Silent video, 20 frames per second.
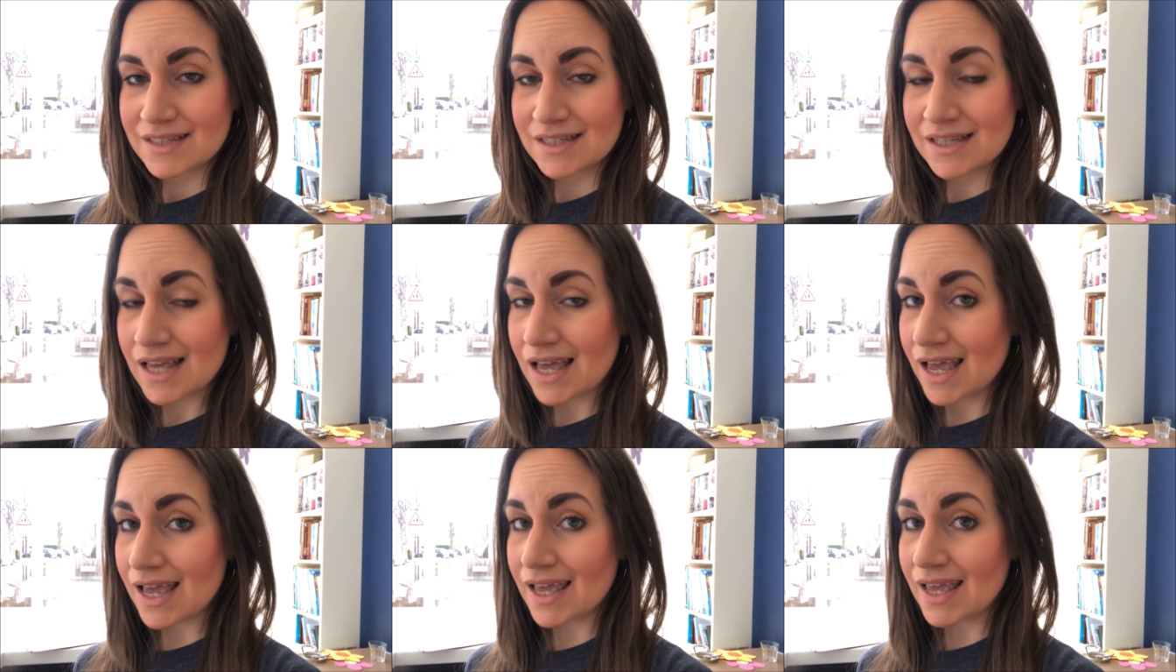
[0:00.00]

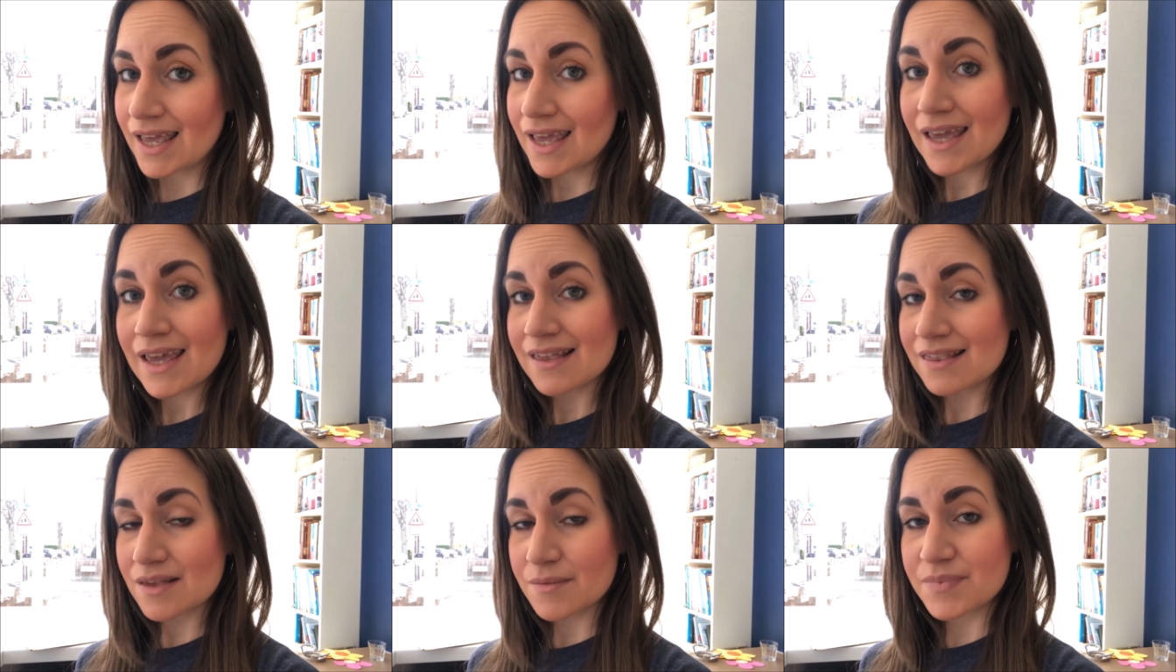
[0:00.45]
there
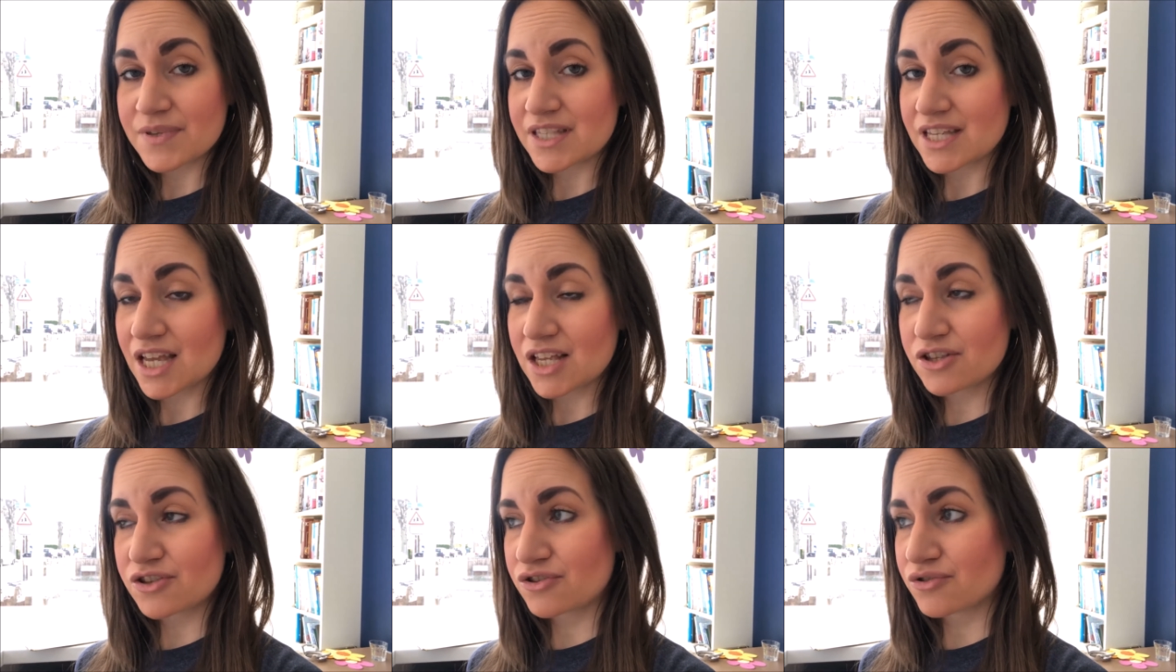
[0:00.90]
is a
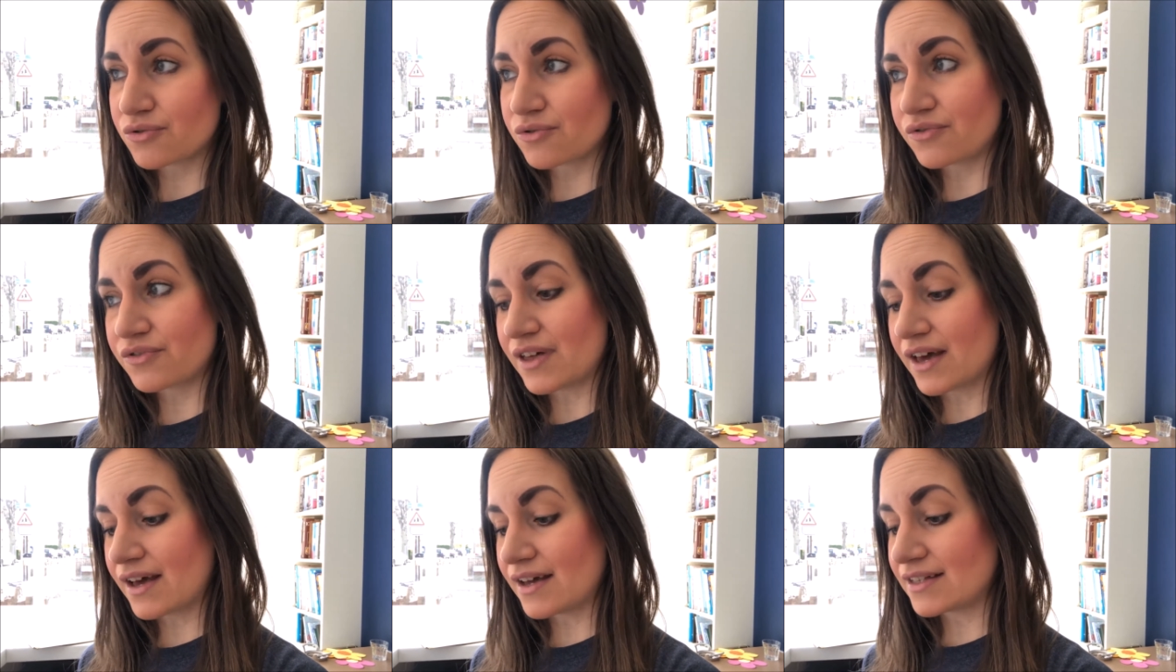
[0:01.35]

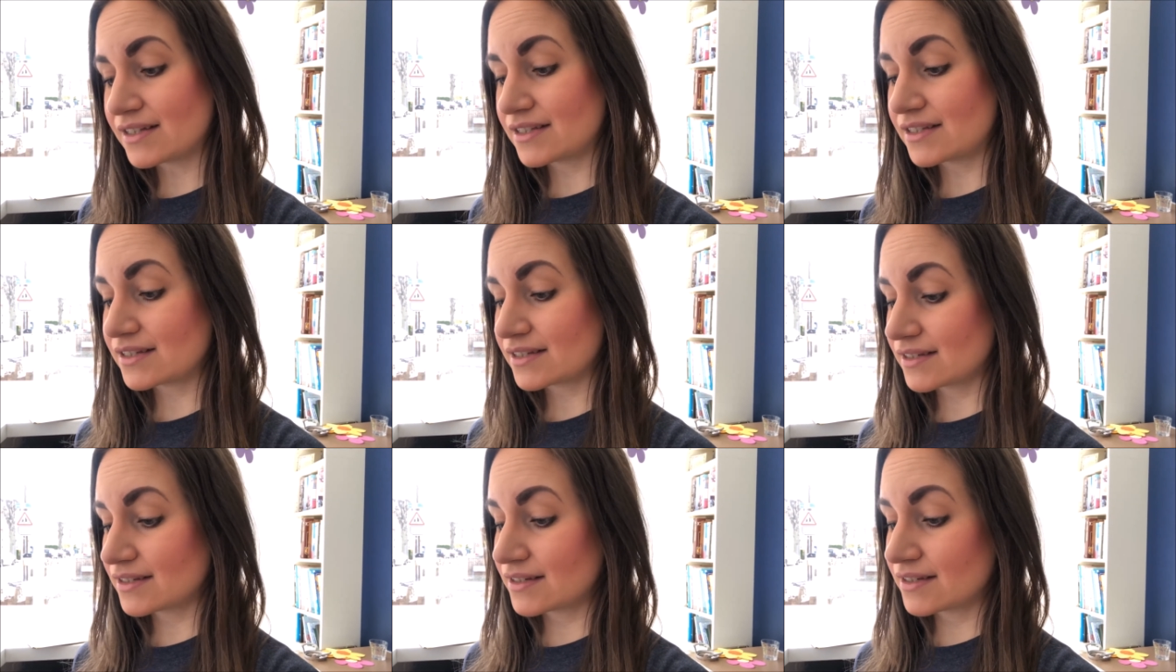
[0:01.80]
potential
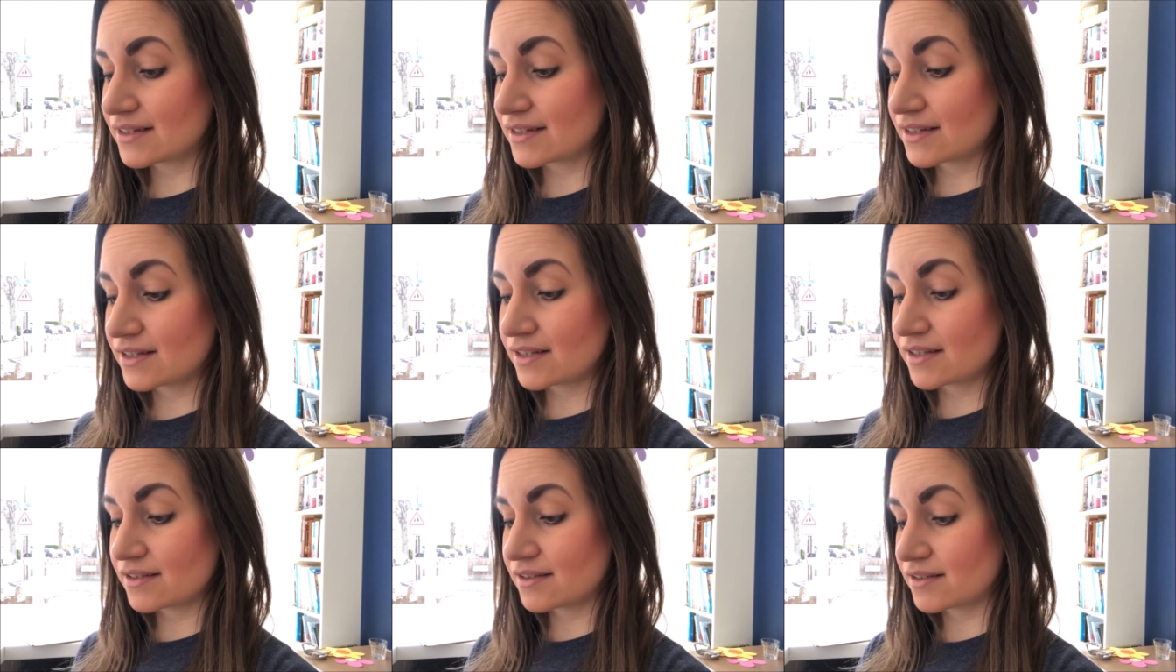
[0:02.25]
that
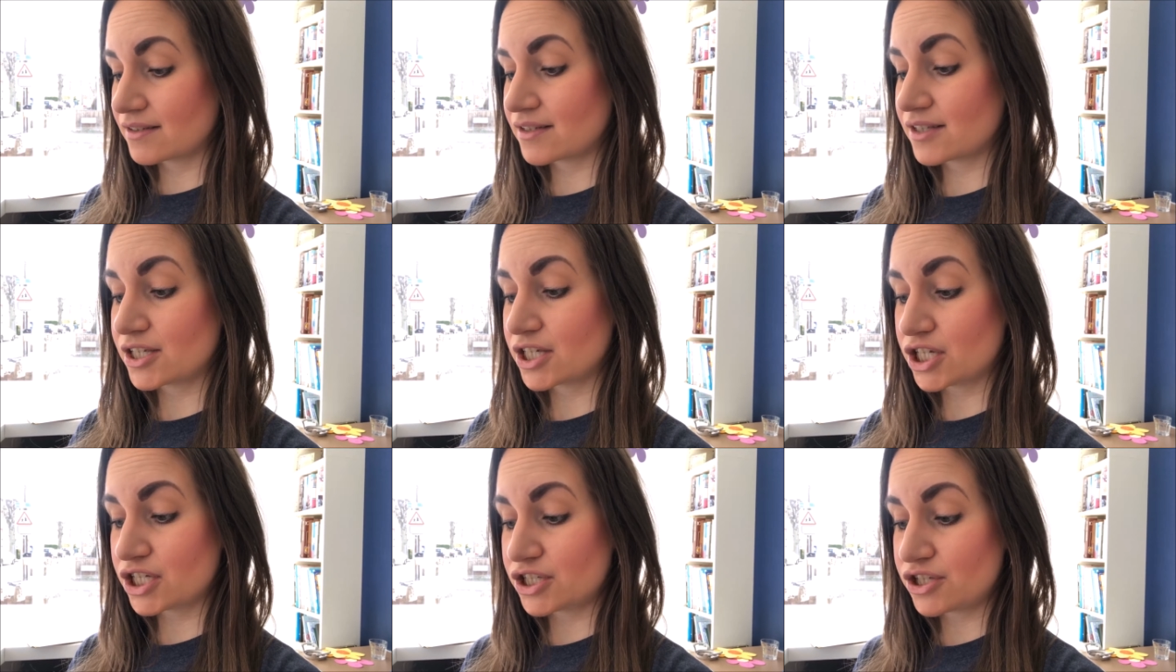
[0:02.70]

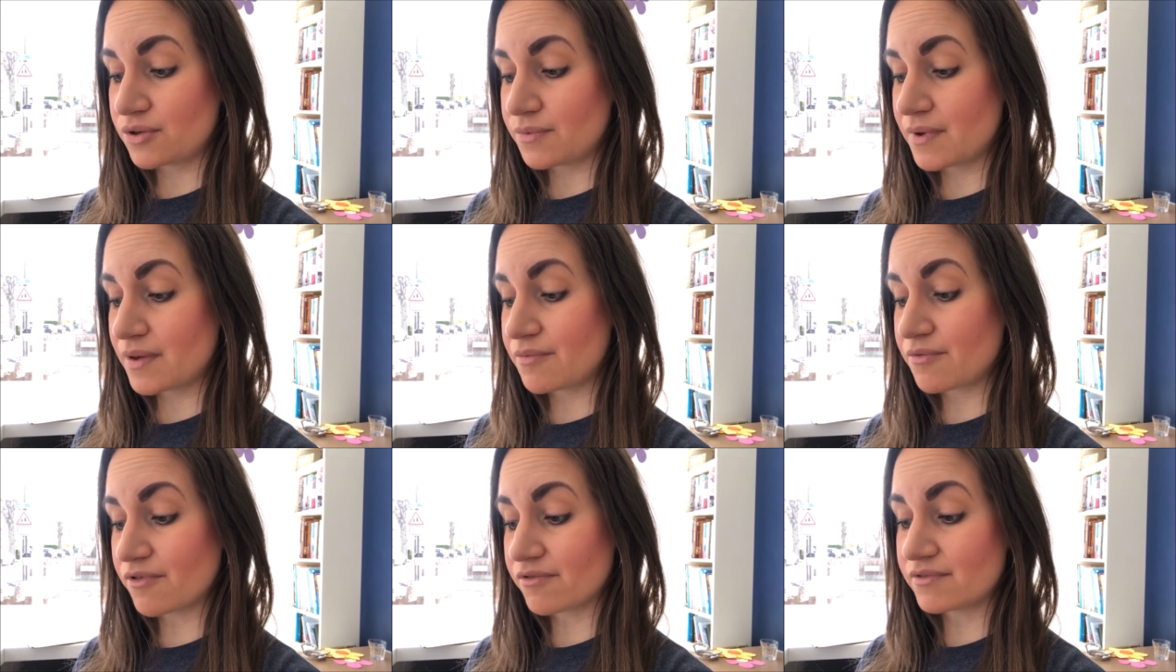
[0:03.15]
2
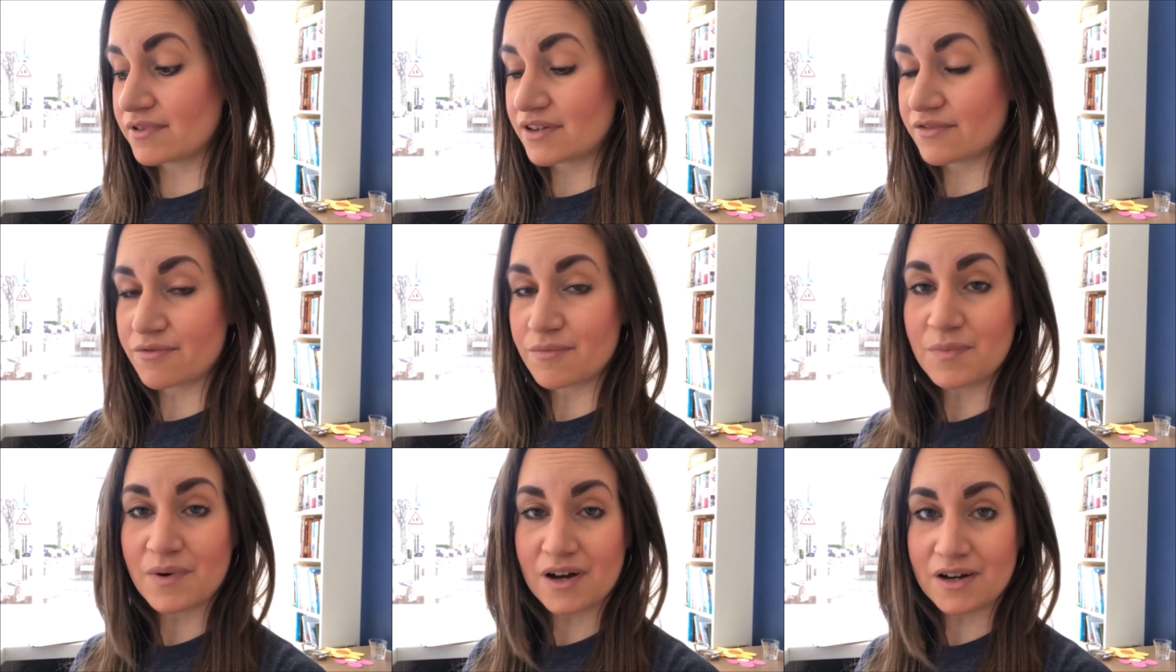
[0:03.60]
people from
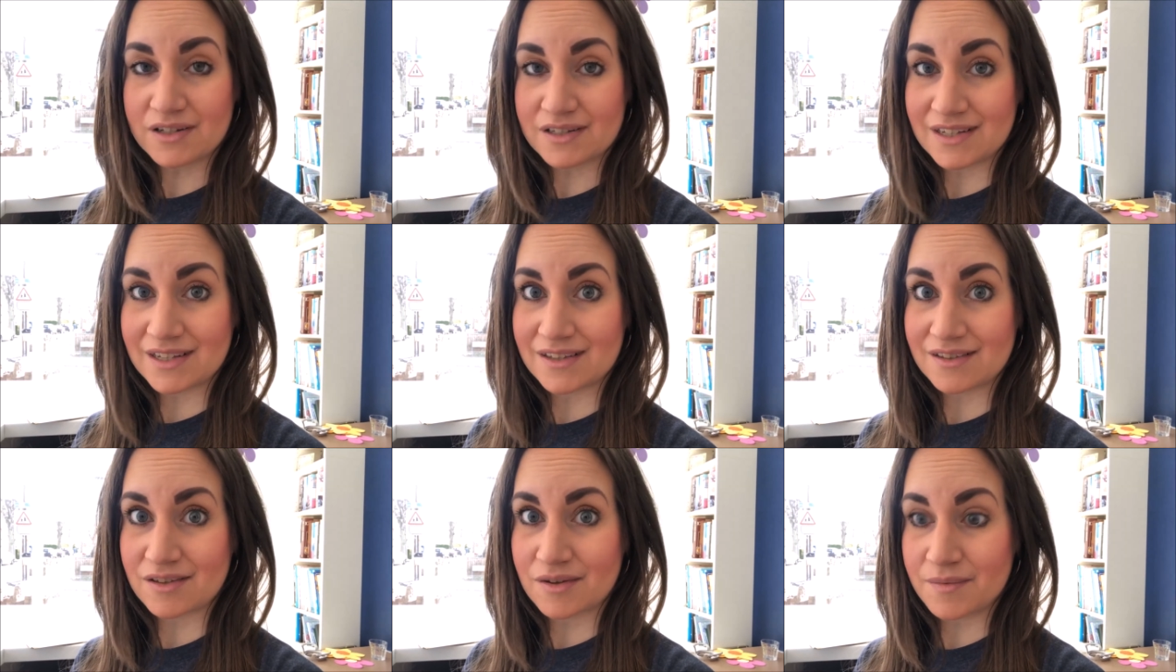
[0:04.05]
different
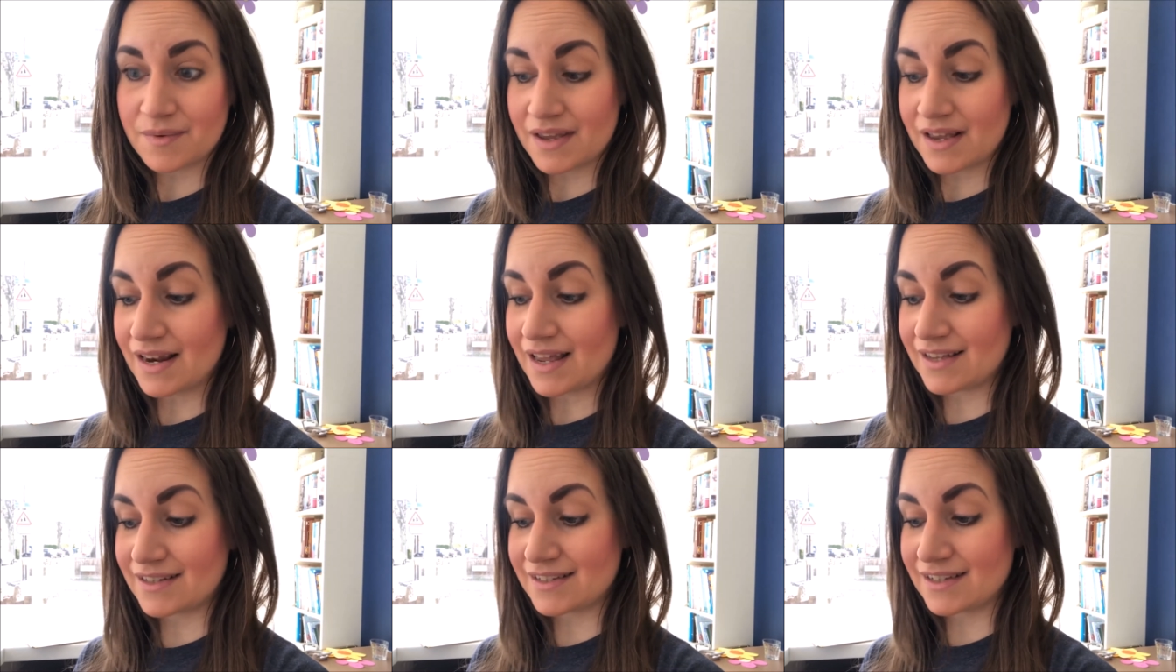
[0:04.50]
parties could be
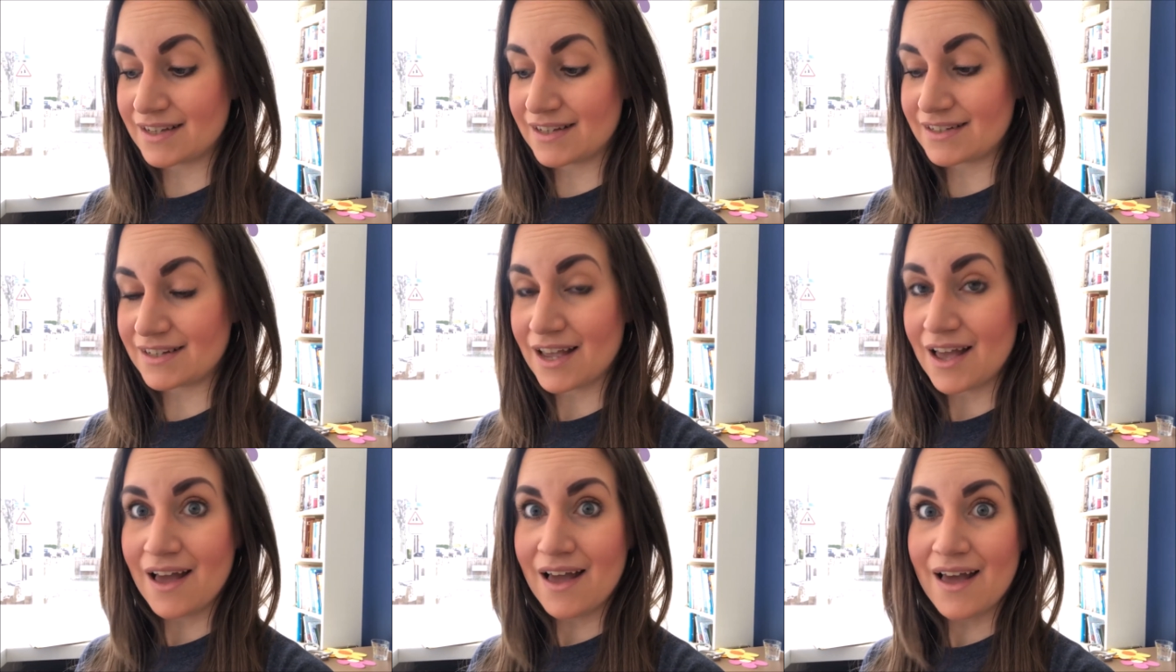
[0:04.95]

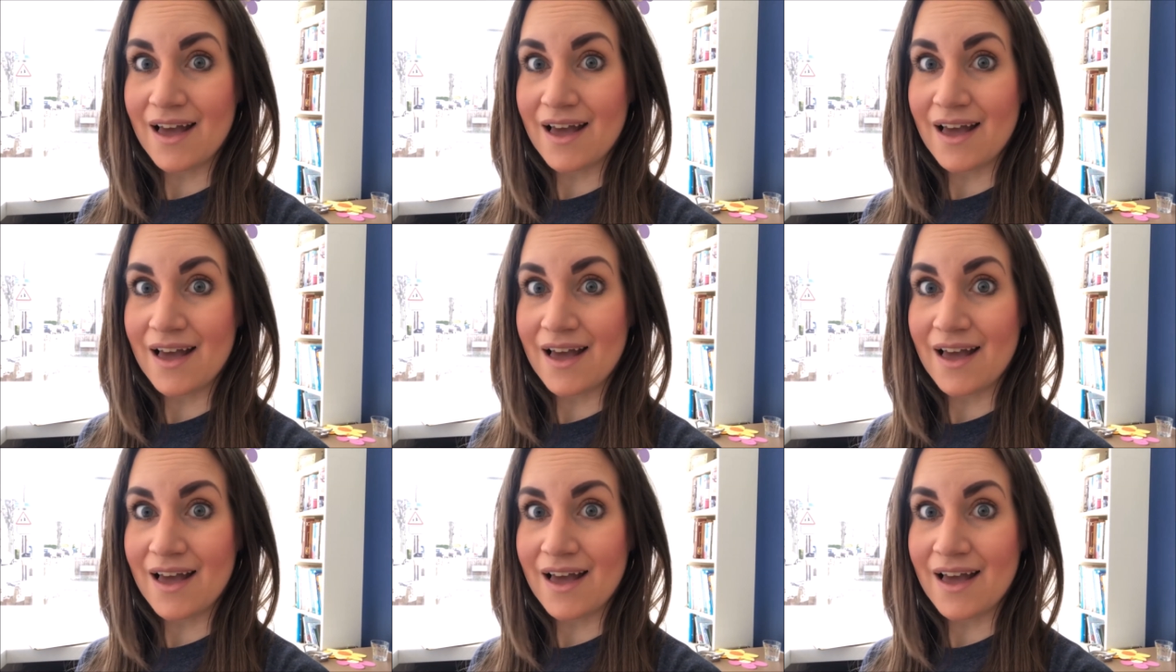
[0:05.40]
elected.